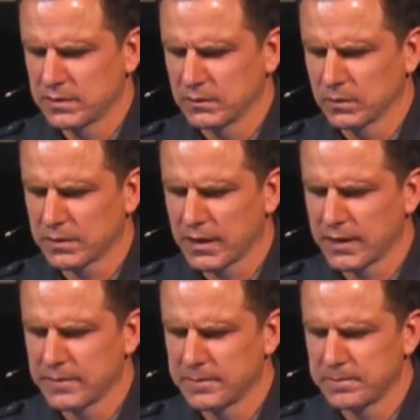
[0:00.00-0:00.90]
Lord God,
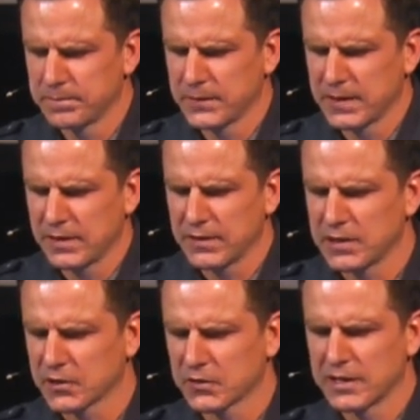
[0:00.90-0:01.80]
that
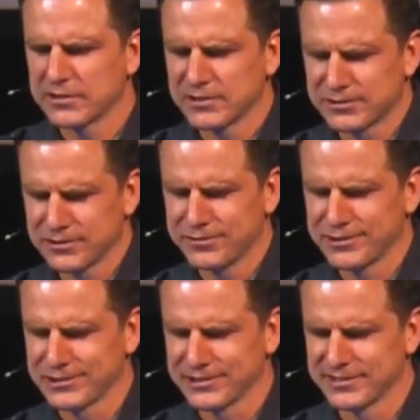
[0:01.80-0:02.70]
your grace is
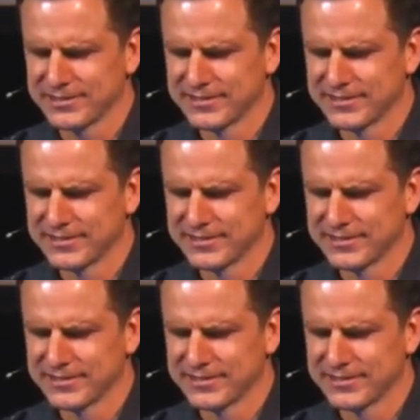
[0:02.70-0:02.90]
sufficient.